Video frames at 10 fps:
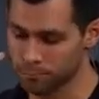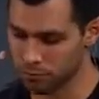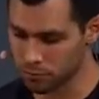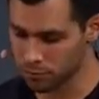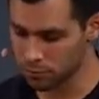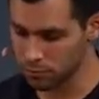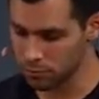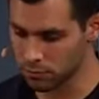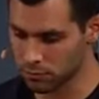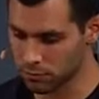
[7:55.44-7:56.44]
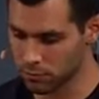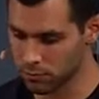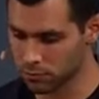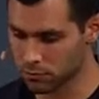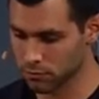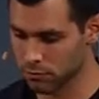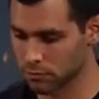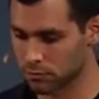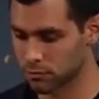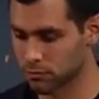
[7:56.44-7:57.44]

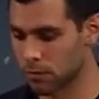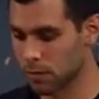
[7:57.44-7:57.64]
Nothing is said.